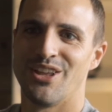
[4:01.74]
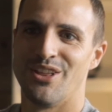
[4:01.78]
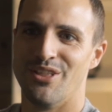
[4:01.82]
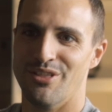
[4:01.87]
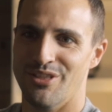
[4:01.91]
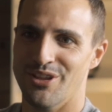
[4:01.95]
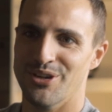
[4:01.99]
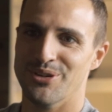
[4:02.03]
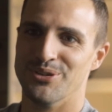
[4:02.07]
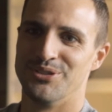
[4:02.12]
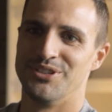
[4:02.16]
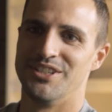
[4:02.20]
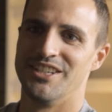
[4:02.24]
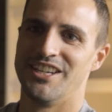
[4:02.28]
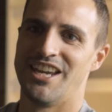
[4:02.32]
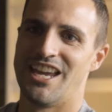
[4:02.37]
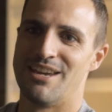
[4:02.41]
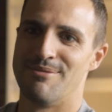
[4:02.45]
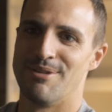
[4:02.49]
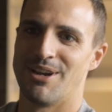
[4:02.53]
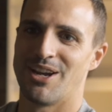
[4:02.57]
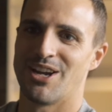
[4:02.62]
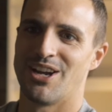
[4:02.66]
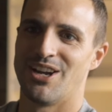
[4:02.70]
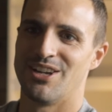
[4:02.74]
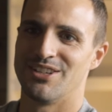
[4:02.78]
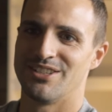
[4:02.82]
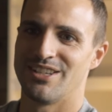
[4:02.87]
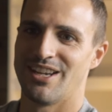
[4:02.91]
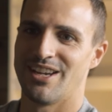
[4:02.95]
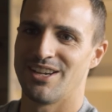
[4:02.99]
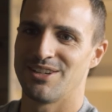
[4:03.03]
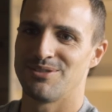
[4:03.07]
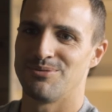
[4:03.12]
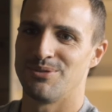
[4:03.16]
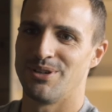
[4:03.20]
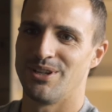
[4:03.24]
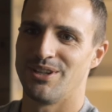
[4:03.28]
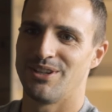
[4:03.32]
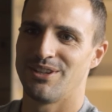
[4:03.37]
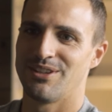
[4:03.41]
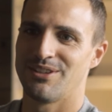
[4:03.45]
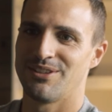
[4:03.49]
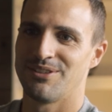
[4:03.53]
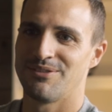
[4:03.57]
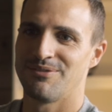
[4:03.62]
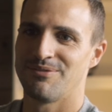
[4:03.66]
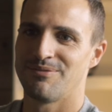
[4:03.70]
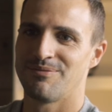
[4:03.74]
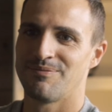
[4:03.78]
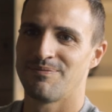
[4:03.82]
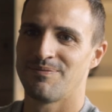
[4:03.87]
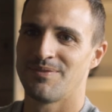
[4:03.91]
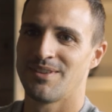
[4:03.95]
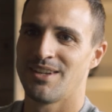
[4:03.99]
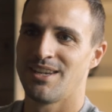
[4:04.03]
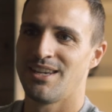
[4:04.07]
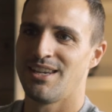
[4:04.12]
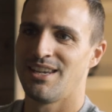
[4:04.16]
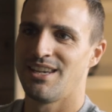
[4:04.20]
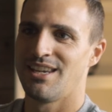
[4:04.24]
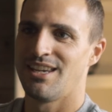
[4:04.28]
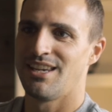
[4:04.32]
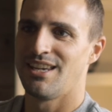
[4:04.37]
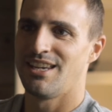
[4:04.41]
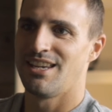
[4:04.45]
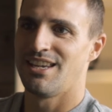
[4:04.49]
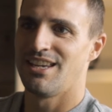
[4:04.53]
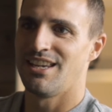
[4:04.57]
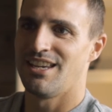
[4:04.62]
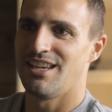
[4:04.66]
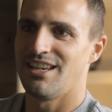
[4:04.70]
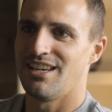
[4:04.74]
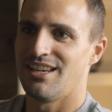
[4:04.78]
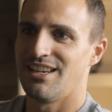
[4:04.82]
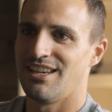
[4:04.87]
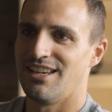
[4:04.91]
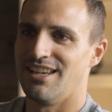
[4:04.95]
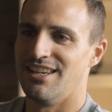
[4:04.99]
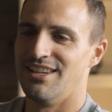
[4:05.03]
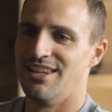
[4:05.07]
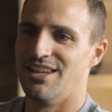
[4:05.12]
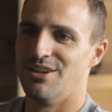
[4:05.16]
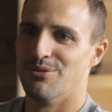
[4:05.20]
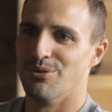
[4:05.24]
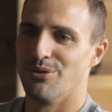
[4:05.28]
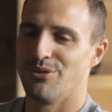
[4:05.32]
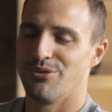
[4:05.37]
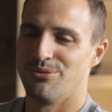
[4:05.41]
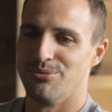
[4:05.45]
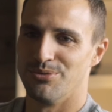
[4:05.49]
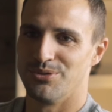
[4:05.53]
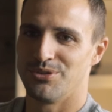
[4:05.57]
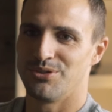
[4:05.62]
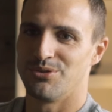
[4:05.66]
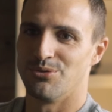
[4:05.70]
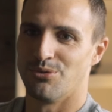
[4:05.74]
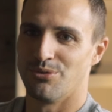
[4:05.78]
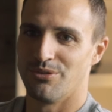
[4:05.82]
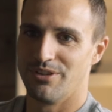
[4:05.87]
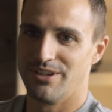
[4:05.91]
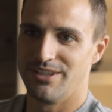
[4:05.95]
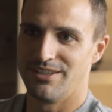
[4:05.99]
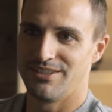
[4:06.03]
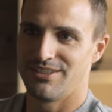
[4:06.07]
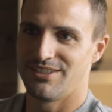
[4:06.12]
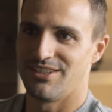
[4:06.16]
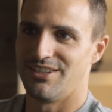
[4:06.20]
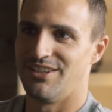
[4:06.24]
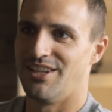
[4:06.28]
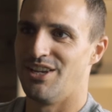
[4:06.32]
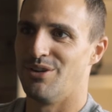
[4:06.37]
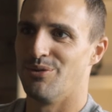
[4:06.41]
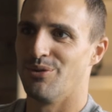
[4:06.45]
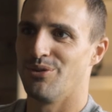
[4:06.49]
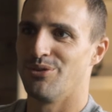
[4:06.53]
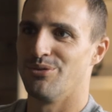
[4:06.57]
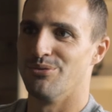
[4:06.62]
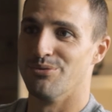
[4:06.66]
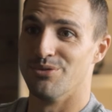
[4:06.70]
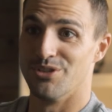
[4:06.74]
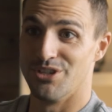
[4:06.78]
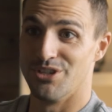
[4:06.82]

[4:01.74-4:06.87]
those he came in contact with. And they were through stories, and they were through